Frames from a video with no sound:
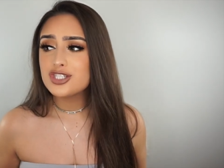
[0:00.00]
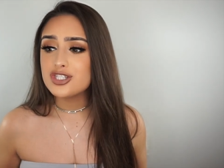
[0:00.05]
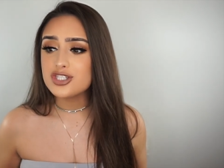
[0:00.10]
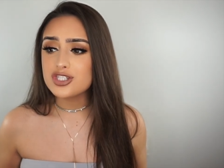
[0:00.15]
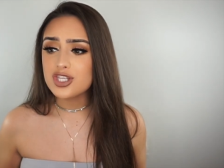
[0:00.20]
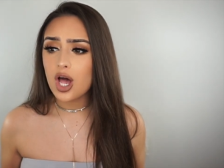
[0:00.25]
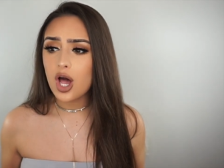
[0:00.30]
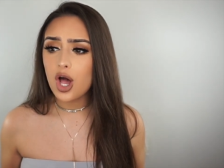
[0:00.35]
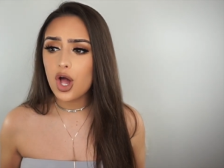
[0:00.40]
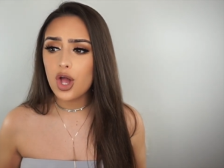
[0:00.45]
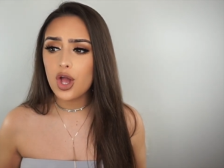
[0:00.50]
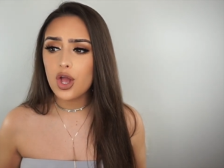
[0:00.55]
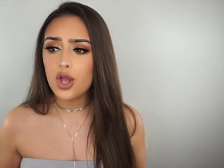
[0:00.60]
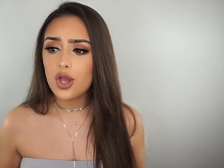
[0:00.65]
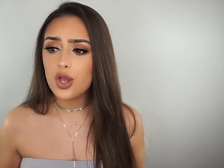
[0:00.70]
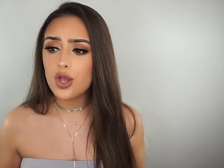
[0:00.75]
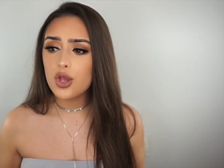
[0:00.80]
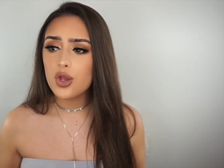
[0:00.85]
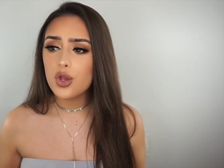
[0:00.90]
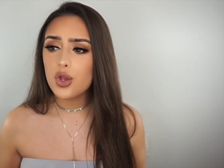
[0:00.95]
so
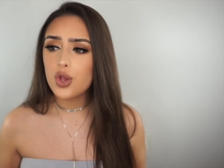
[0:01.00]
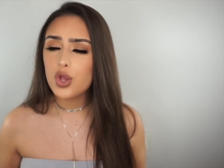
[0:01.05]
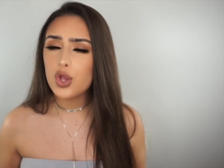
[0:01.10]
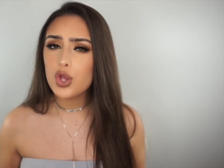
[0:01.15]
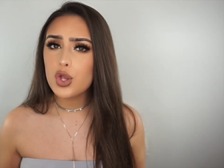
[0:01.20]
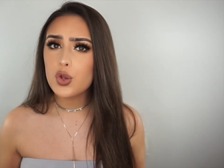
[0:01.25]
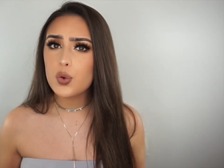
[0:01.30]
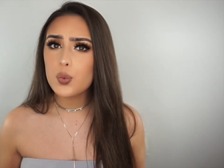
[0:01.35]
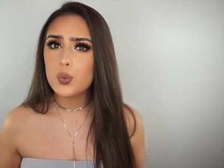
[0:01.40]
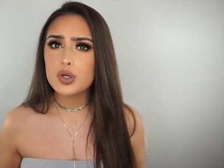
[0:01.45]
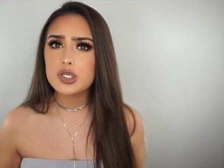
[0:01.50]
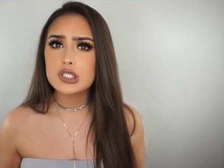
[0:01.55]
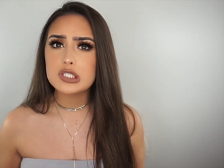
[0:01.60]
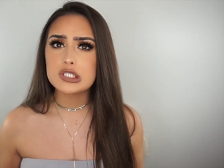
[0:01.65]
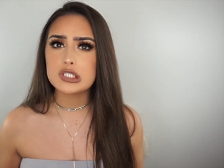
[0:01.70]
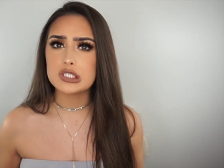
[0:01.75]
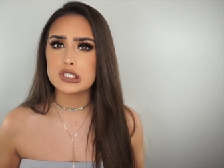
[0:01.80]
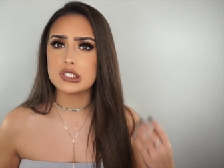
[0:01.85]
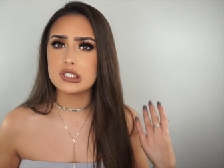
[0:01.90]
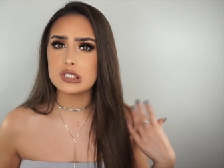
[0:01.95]
mm,
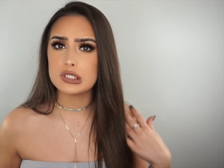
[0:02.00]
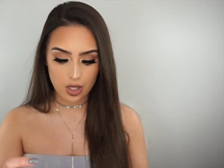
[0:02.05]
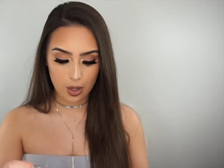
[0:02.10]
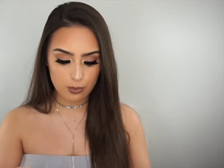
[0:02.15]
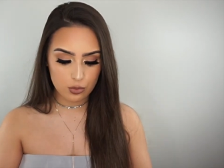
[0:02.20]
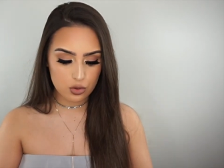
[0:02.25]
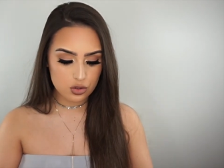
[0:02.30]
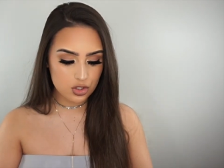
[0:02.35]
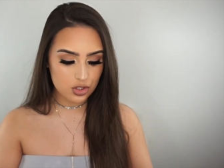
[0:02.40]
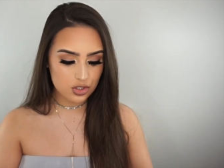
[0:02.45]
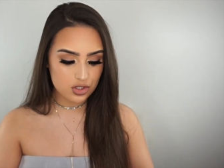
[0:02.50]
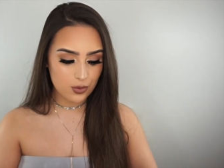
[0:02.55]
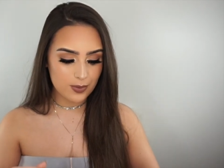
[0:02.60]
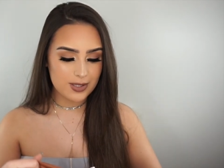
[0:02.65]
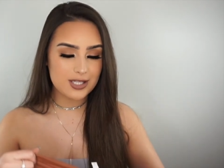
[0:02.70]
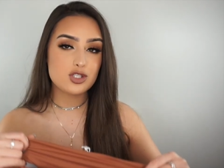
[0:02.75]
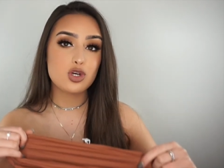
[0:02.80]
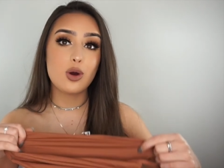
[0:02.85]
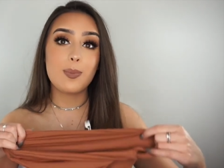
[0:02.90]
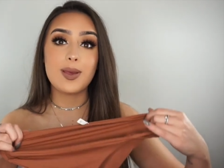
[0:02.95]
I'm not too sure
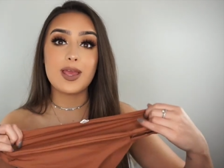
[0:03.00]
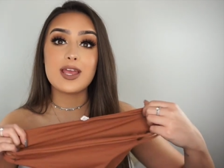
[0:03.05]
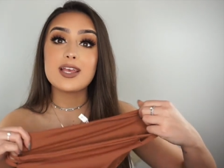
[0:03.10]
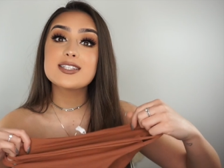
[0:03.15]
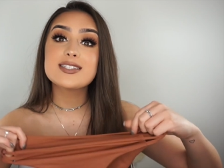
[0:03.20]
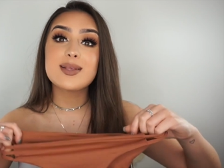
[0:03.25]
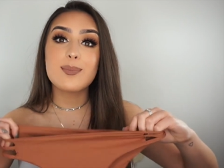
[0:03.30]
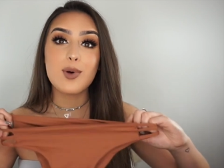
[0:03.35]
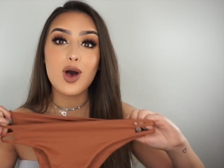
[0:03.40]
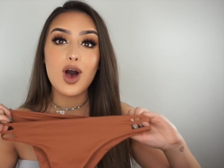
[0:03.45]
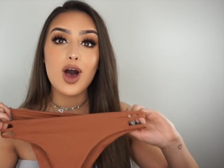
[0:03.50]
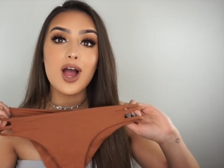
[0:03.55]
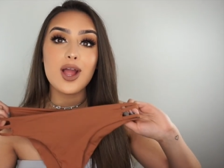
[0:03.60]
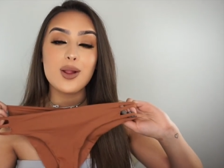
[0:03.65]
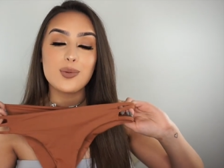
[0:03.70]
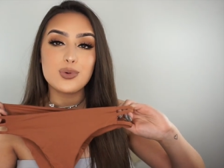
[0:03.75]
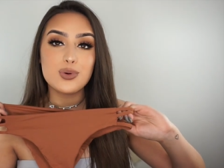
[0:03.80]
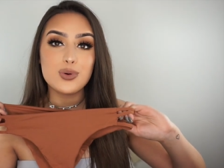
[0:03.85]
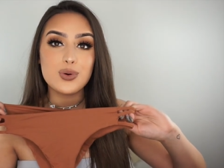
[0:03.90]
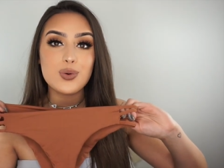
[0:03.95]
where the top is, but
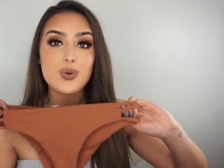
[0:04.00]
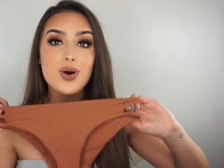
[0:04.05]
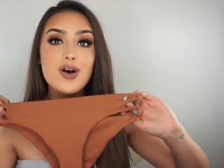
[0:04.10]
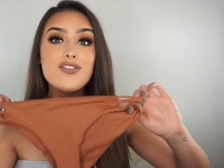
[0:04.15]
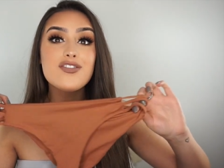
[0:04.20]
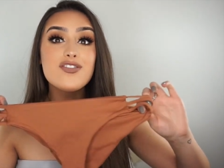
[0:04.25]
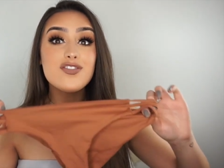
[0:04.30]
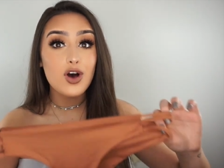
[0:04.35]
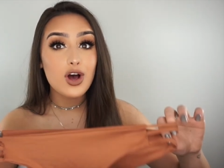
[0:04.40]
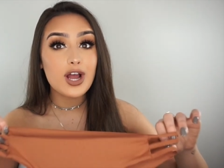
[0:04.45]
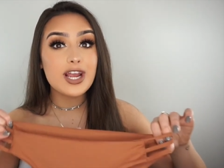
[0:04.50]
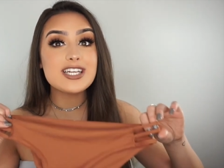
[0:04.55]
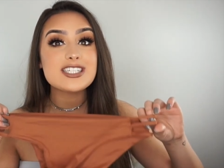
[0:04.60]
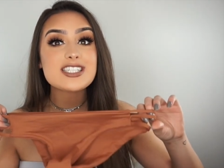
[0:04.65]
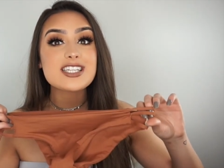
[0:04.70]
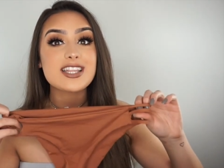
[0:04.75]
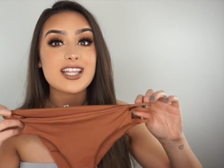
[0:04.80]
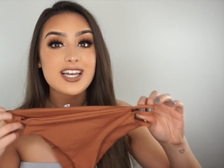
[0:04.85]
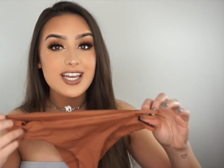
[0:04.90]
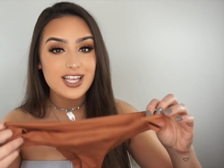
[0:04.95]
I will
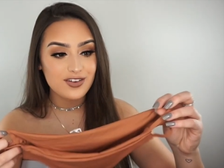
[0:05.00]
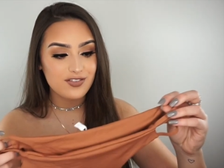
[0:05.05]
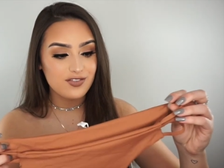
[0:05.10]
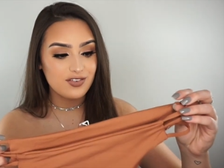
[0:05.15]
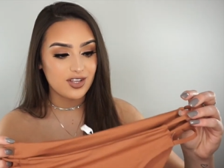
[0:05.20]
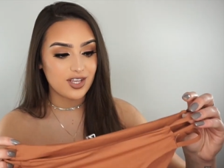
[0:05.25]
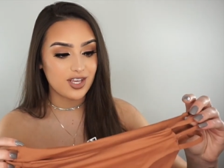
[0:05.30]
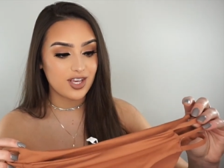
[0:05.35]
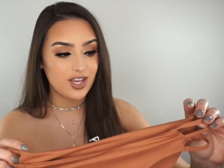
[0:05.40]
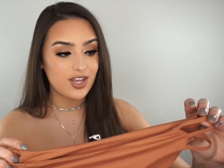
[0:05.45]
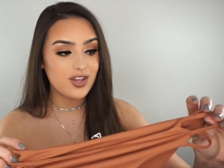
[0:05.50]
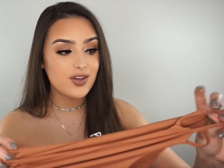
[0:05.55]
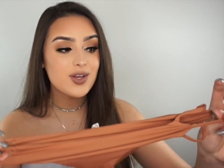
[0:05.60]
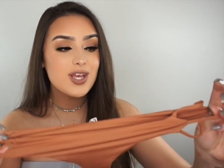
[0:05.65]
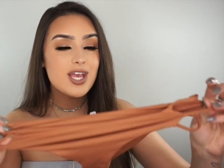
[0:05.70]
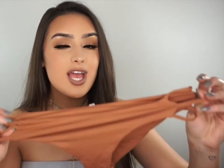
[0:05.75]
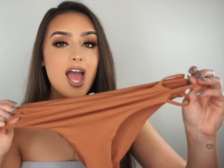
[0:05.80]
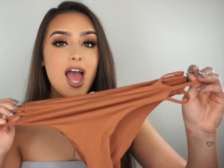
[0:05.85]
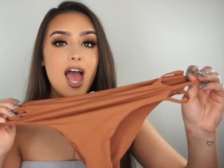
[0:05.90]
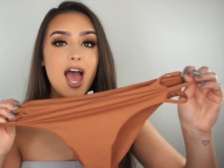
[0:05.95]
find the link for you
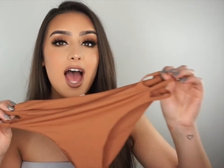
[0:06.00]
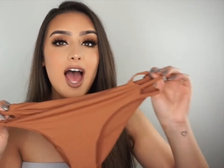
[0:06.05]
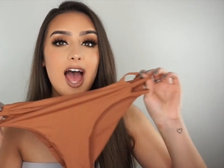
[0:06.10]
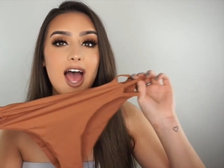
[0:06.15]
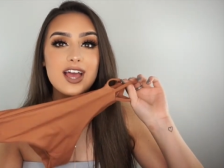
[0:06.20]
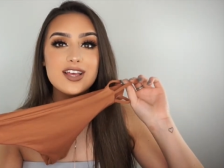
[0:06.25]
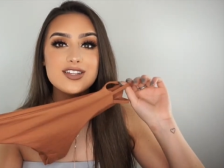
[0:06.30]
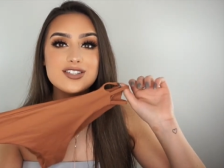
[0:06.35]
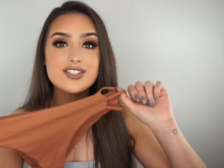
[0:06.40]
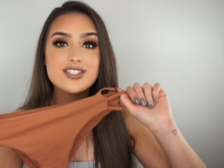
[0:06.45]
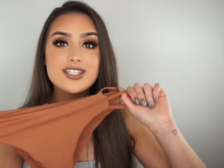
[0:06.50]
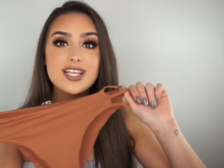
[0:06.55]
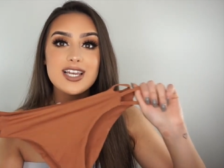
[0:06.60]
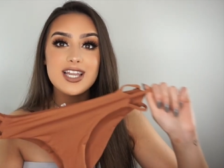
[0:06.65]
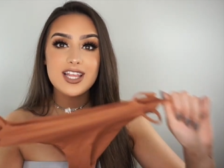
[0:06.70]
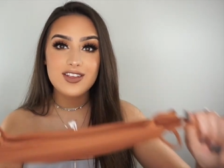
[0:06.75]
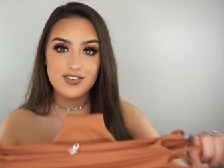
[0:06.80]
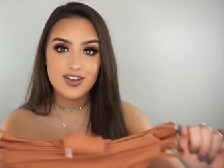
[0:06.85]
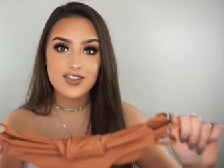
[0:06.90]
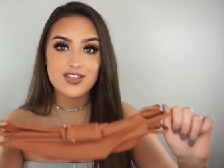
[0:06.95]
and
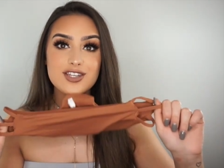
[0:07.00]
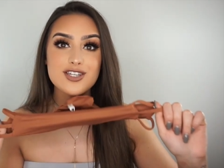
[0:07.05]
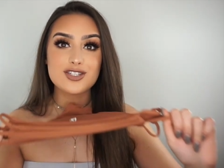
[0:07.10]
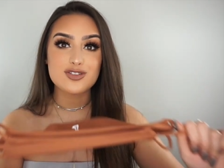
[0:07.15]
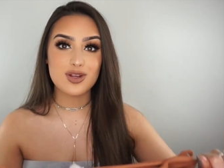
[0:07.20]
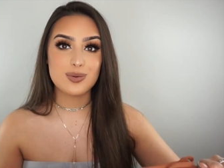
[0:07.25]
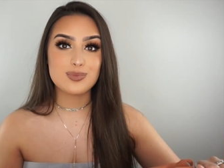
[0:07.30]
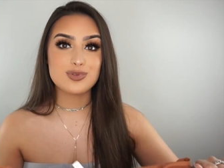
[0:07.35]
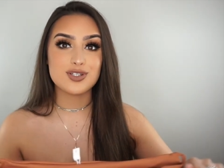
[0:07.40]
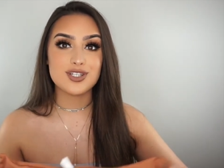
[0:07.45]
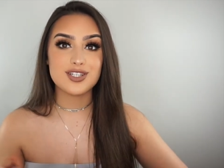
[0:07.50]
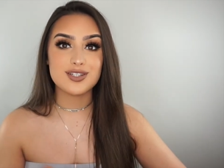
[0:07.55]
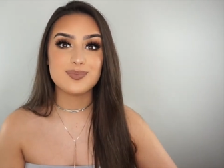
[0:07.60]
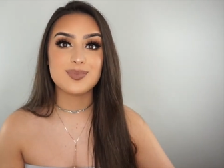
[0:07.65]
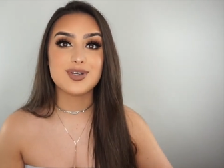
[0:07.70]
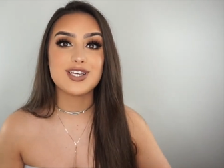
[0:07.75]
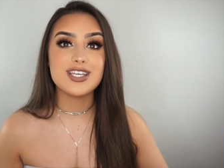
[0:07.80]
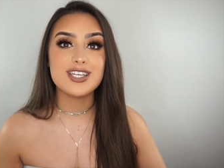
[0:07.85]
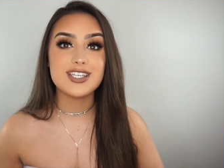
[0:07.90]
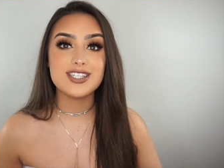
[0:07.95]
leave it in the description
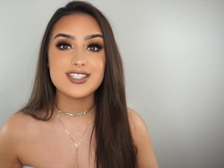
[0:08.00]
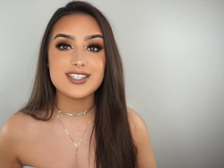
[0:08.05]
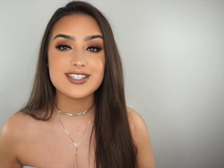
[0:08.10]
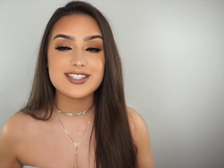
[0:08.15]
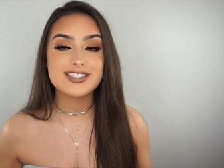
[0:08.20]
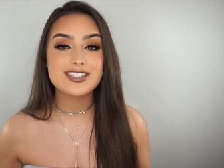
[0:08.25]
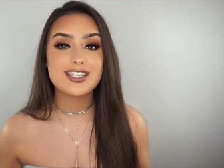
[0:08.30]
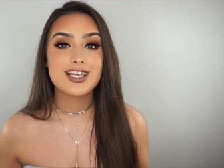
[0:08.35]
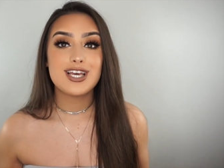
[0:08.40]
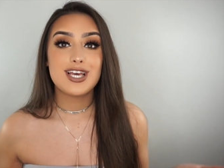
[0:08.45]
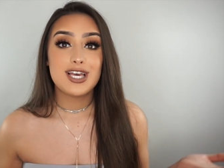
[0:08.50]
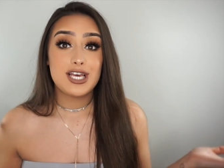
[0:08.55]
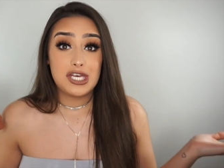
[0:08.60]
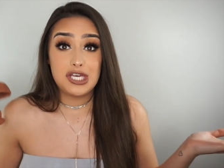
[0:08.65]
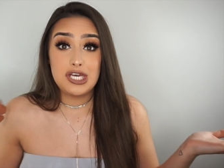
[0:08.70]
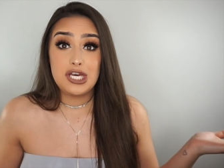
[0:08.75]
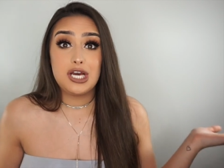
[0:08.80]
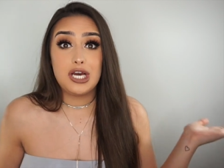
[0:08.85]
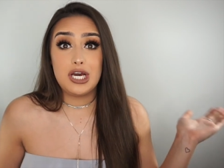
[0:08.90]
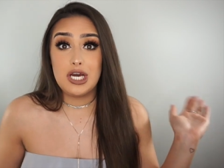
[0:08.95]
because
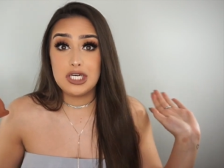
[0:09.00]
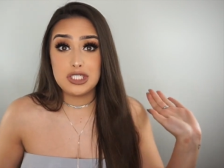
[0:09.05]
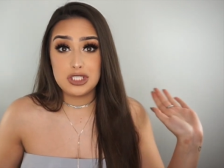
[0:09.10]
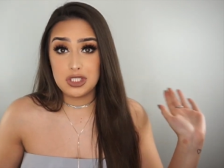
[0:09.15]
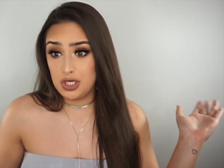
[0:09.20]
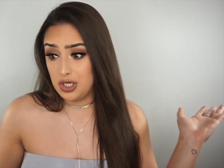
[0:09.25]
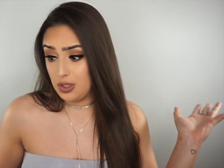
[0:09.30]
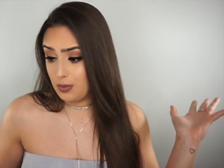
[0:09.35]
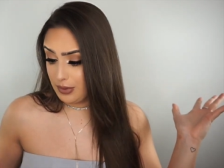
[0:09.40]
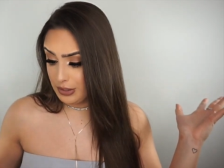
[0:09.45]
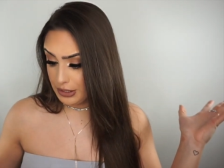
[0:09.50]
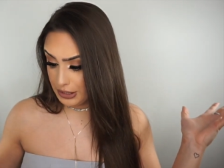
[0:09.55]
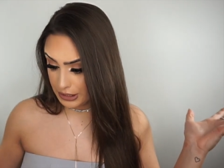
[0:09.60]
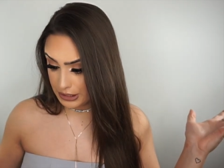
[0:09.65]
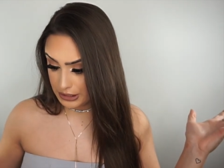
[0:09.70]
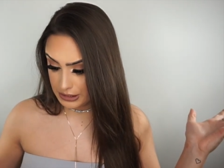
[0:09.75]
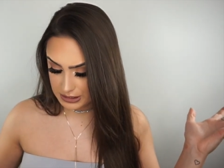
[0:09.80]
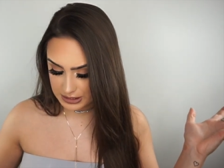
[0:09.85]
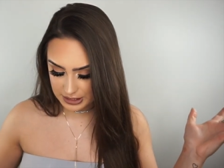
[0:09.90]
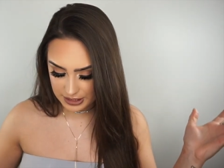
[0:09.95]
I don't know where it
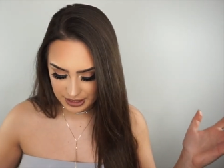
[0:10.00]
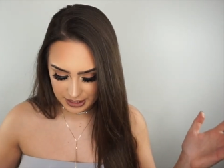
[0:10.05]
is.